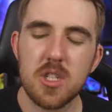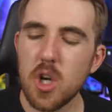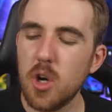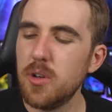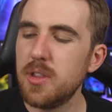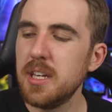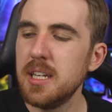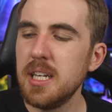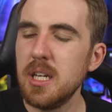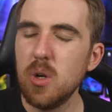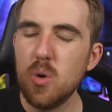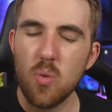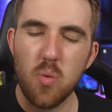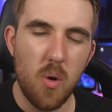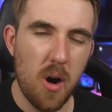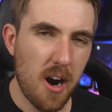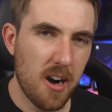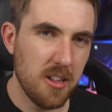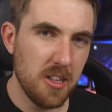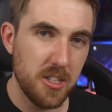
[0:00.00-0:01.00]
So the new
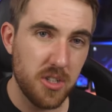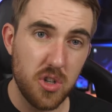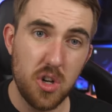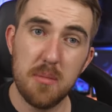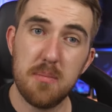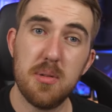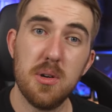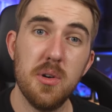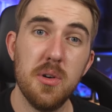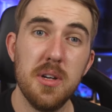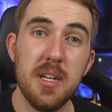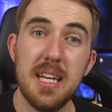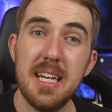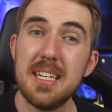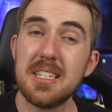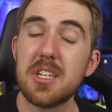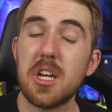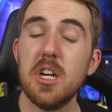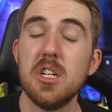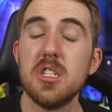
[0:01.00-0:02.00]
wireless Harpoon
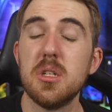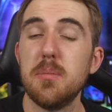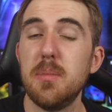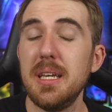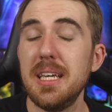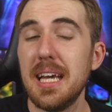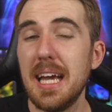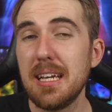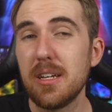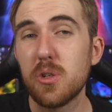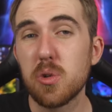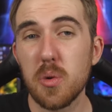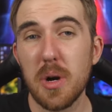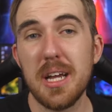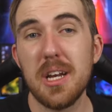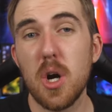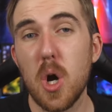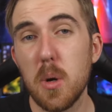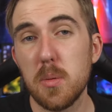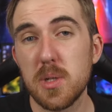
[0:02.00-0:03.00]
is going to be a
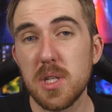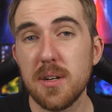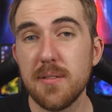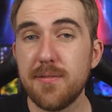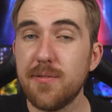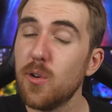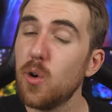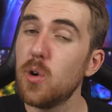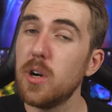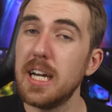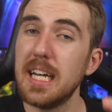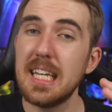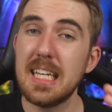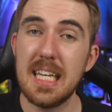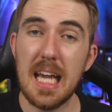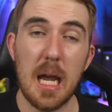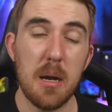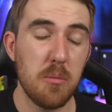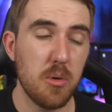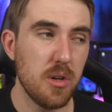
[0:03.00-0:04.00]
great option for a
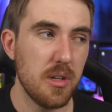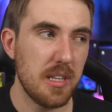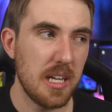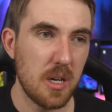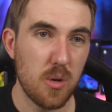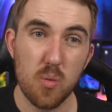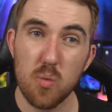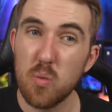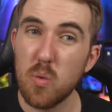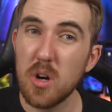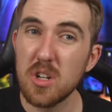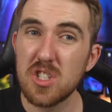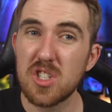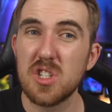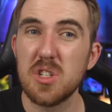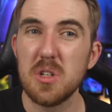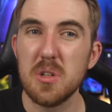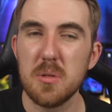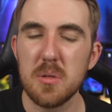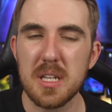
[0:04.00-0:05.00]
gamer that
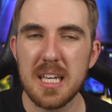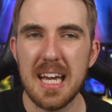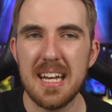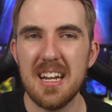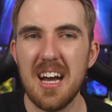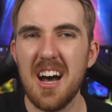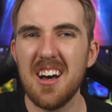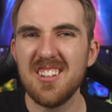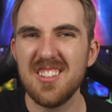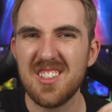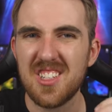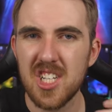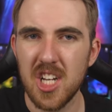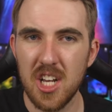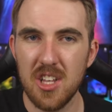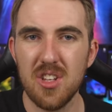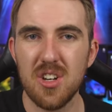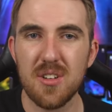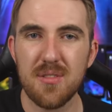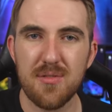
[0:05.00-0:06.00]
wants to get
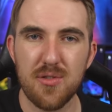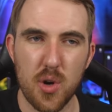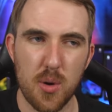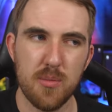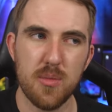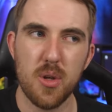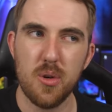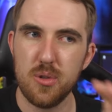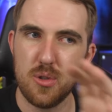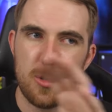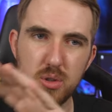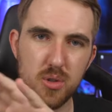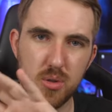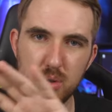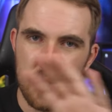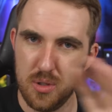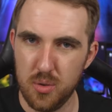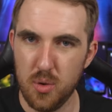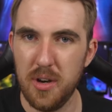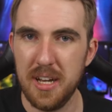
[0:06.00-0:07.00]
untethered from those
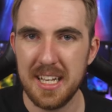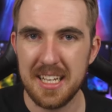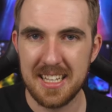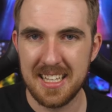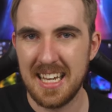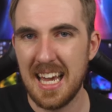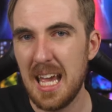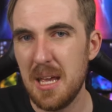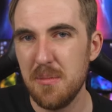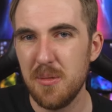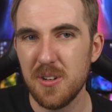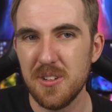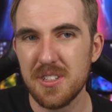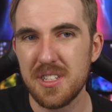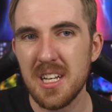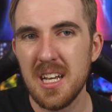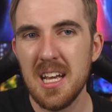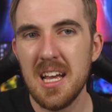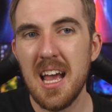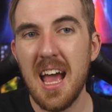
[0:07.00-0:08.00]
annoying
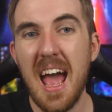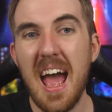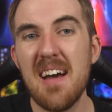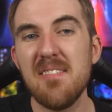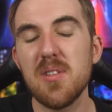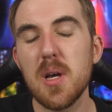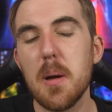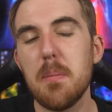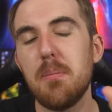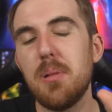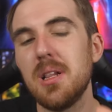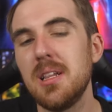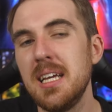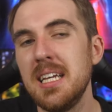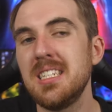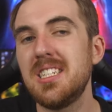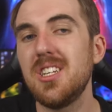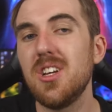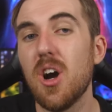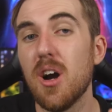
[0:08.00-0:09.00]
cables, have a
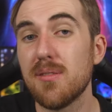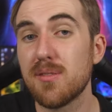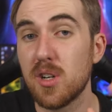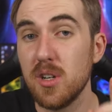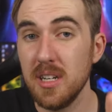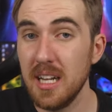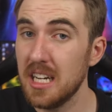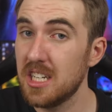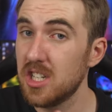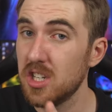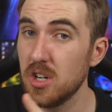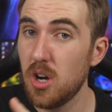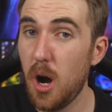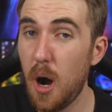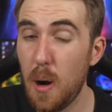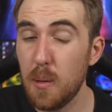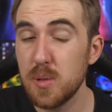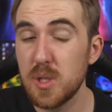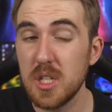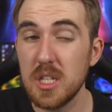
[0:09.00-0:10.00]
plenty of connection
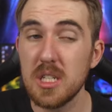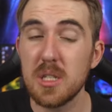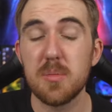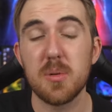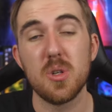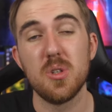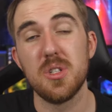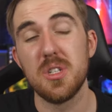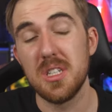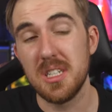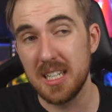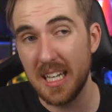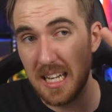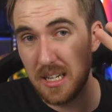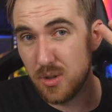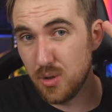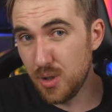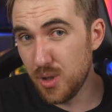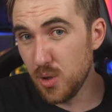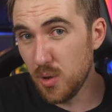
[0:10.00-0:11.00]
options, because
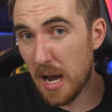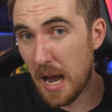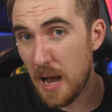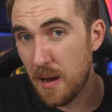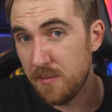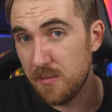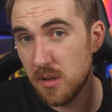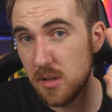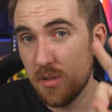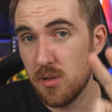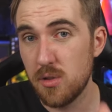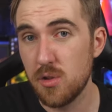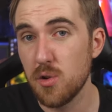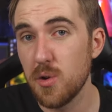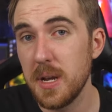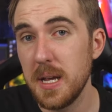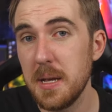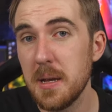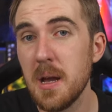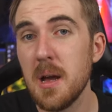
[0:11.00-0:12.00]
again, you do have a
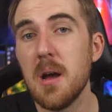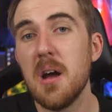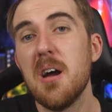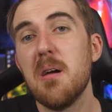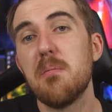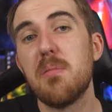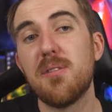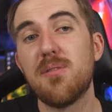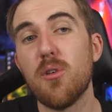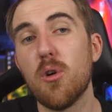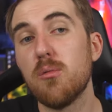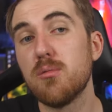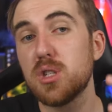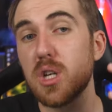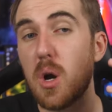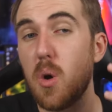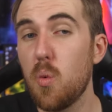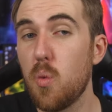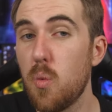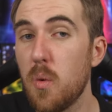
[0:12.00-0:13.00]
3,
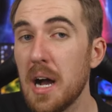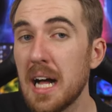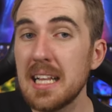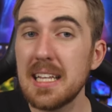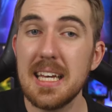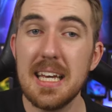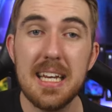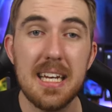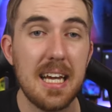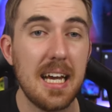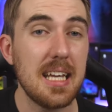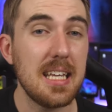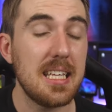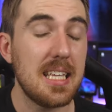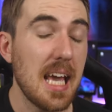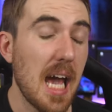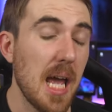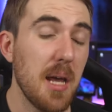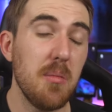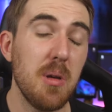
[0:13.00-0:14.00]
performs well in
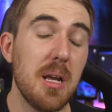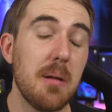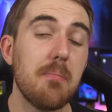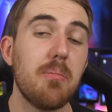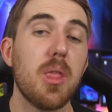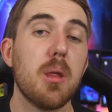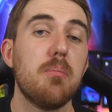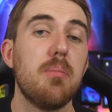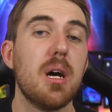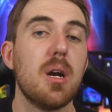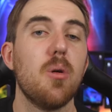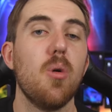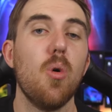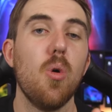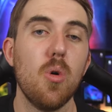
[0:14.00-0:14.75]
gaming, but